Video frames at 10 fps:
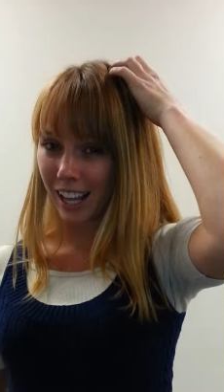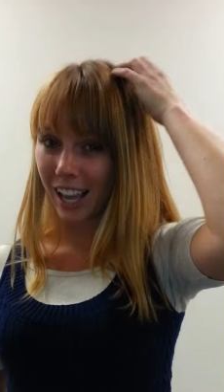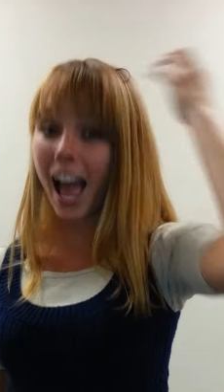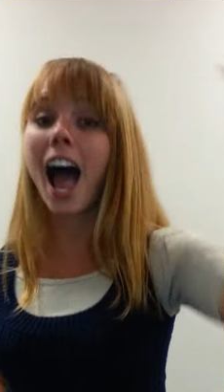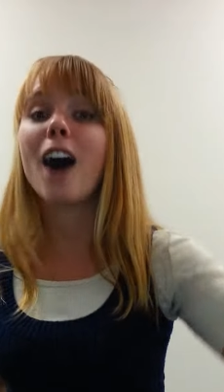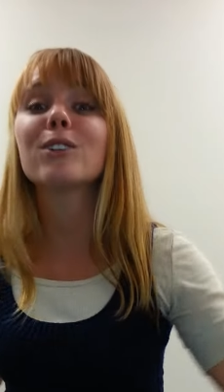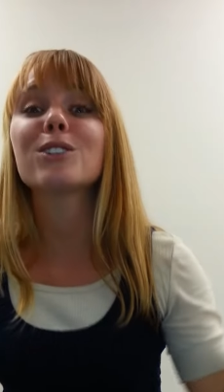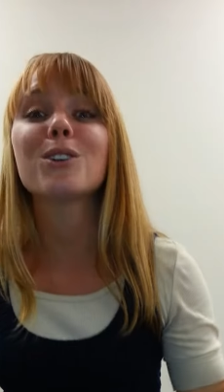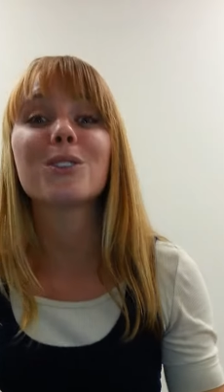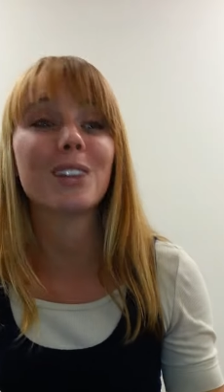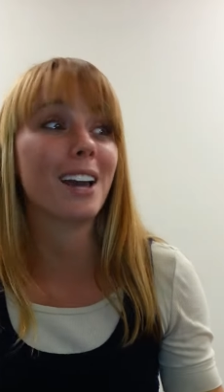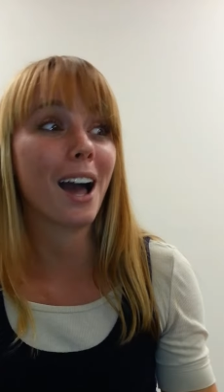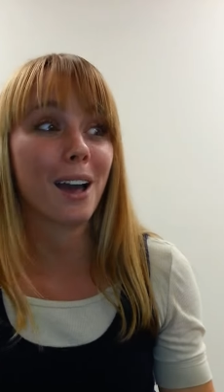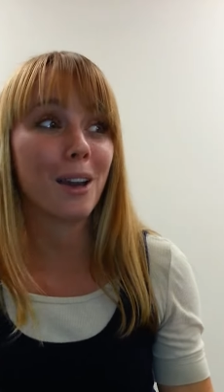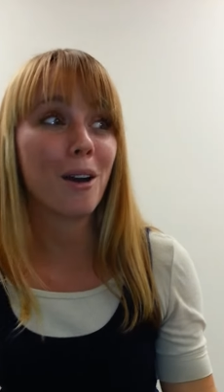How do you think
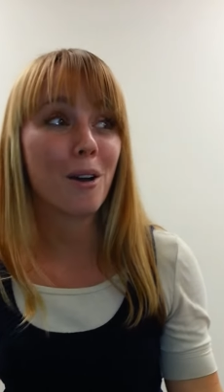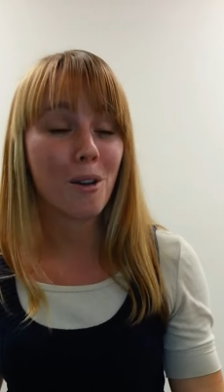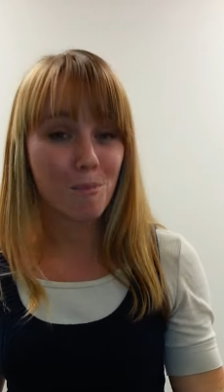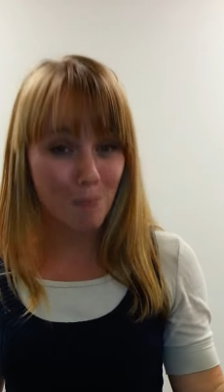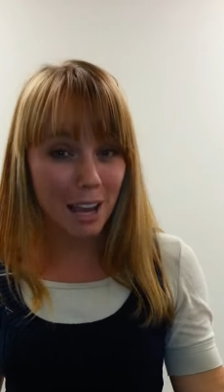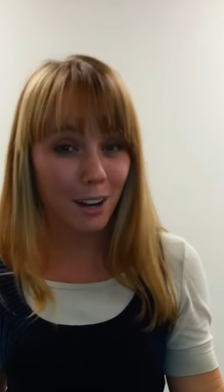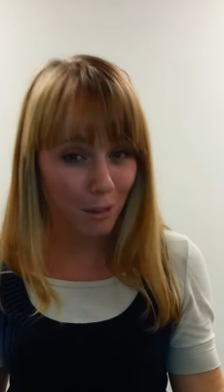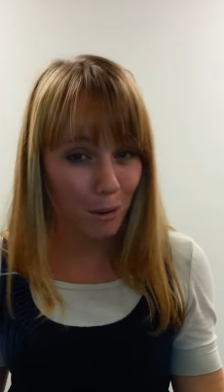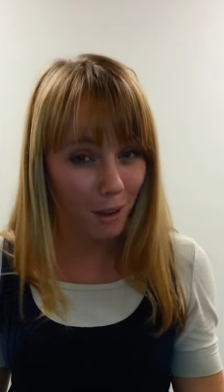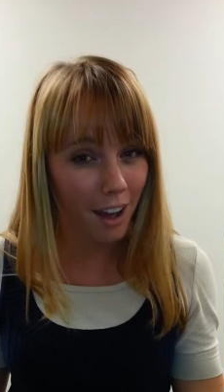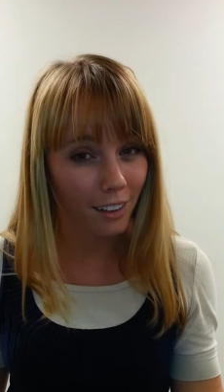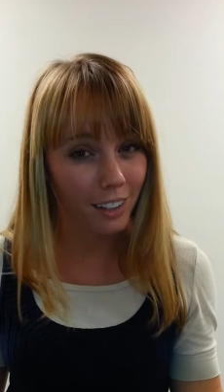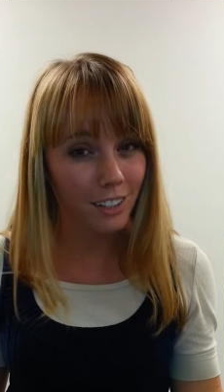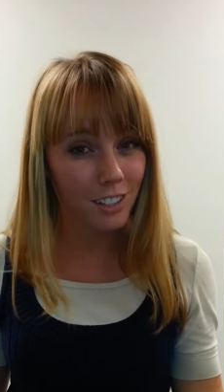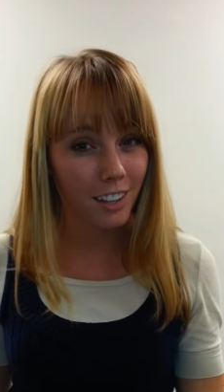I made it through
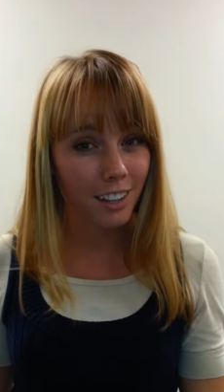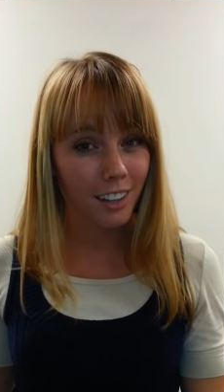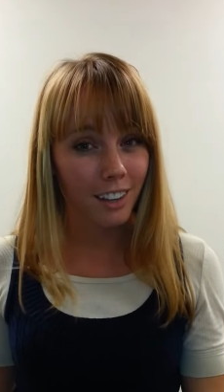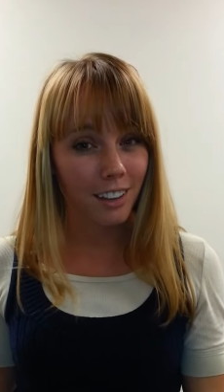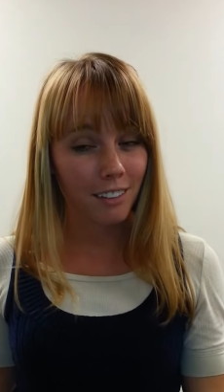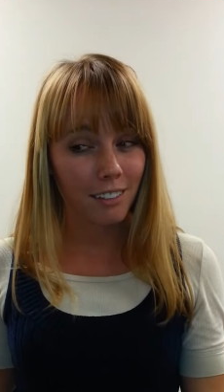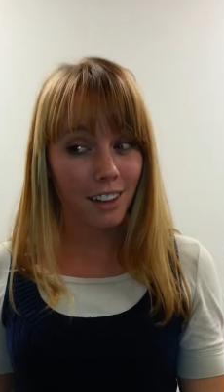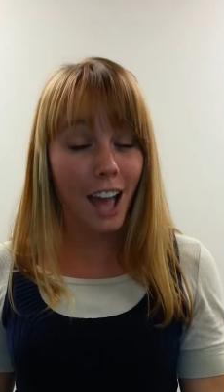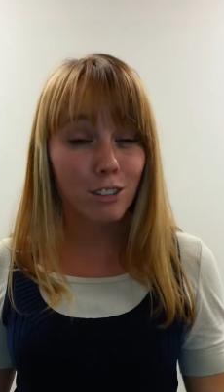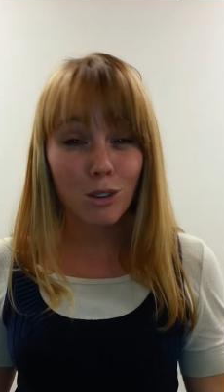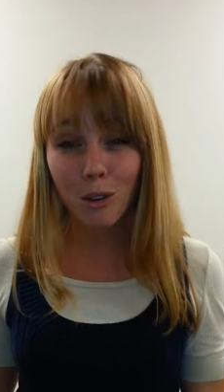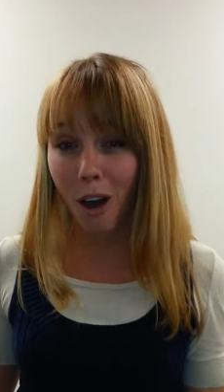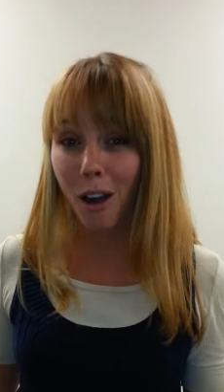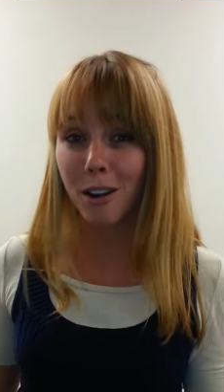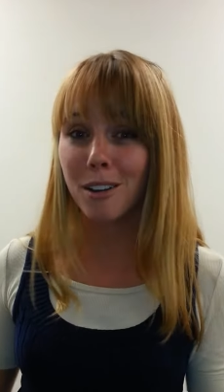college? The National
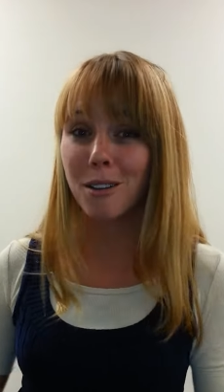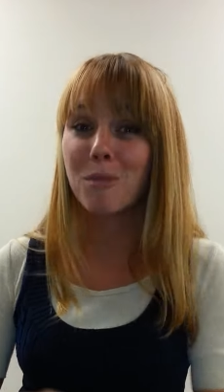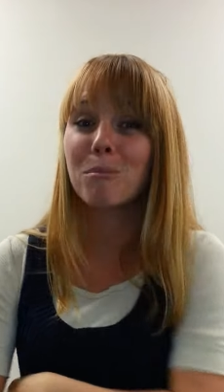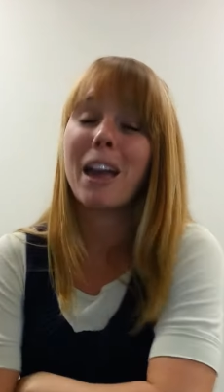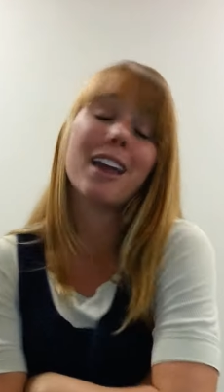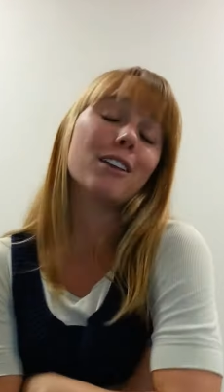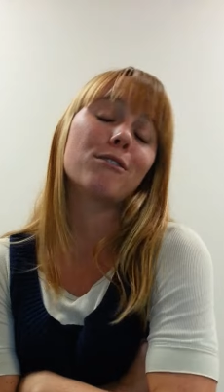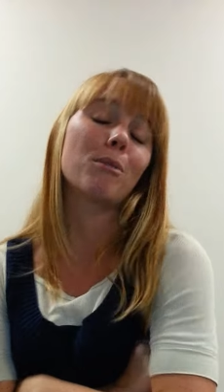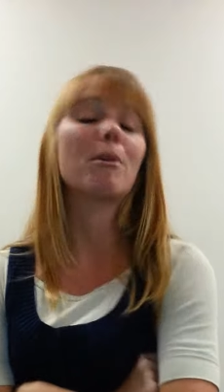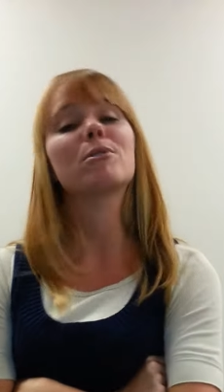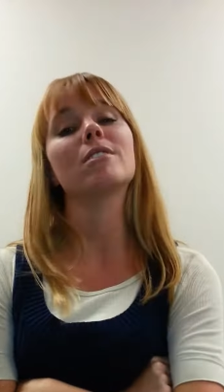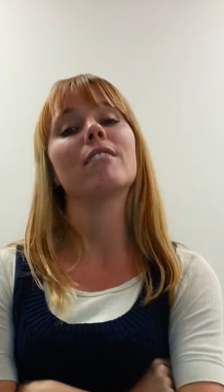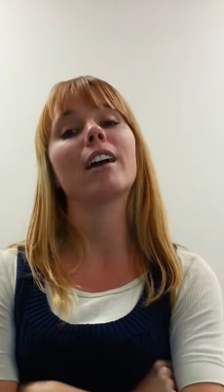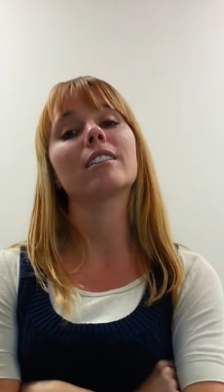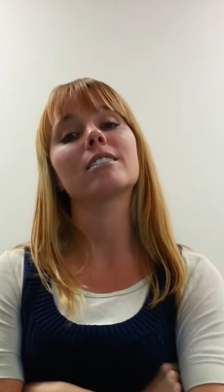Guard? paid for most of
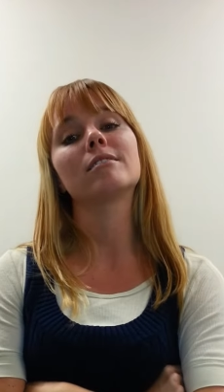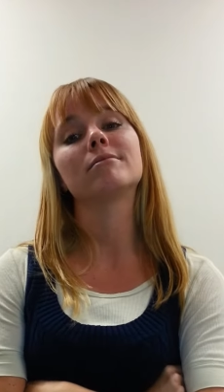it.